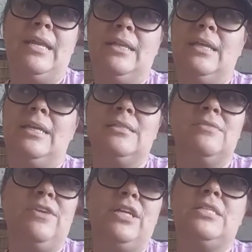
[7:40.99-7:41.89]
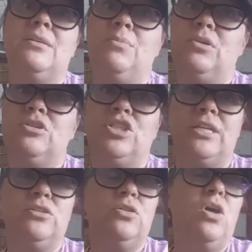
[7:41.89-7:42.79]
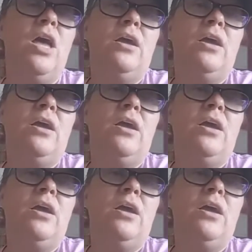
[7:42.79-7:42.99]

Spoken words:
and it's a very simple, gentle,